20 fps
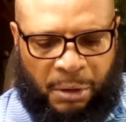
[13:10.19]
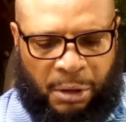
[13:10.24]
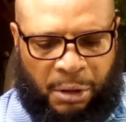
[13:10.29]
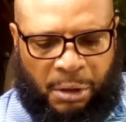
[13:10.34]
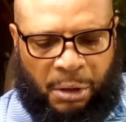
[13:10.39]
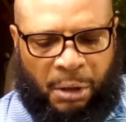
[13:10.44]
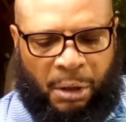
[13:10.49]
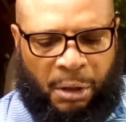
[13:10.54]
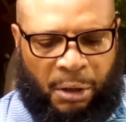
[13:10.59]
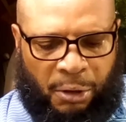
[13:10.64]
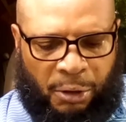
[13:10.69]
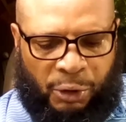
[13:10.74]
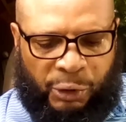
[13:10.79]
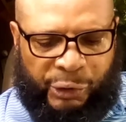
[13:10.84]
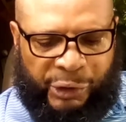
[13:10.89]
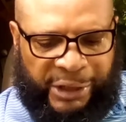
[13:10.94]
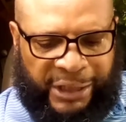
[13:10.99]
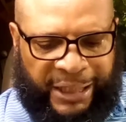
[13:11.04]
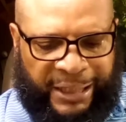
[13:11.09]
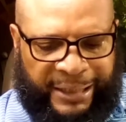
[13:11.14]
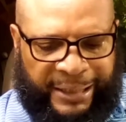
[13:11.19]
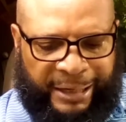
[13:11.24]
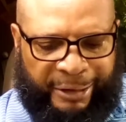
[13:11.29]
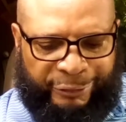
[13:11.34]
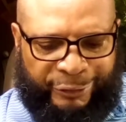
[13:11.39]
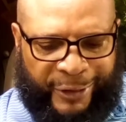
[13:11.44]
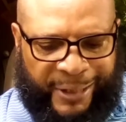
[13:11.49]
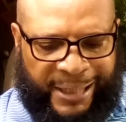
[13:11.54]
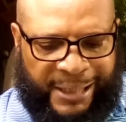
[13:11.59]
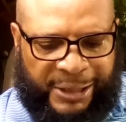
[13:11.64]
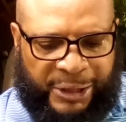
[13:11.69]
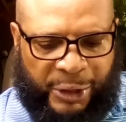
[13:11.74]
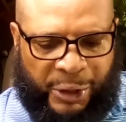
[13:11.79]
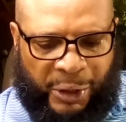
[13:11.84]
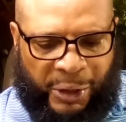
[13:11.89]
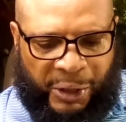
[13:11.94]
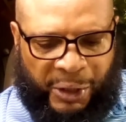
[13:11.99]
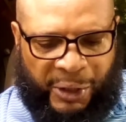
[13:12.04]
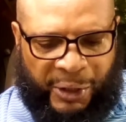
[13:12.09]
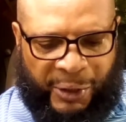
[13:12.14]
Uh oh, to get that rest.
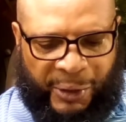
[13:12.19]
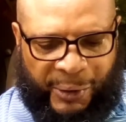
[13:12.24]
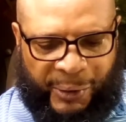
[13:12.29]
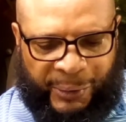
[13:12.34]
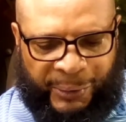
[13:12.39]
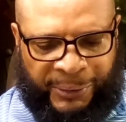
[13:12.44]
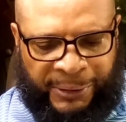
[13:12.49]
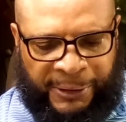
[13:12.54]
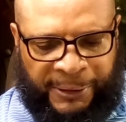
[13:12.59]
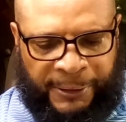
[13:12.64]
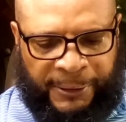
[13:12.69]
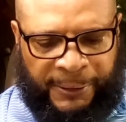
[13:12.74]
Uh oh.